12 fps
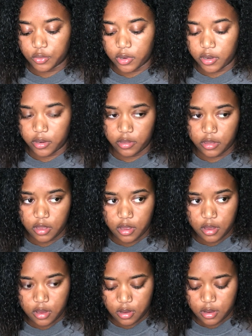worth
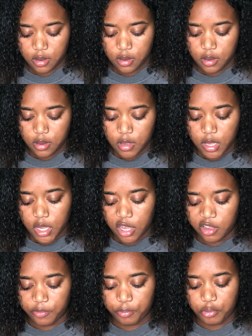
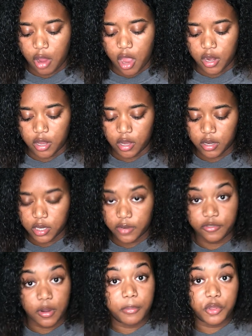of product
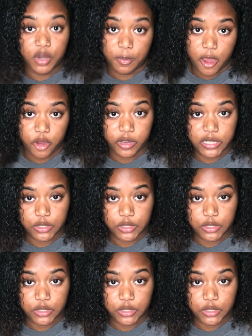from Beauty Bakerie as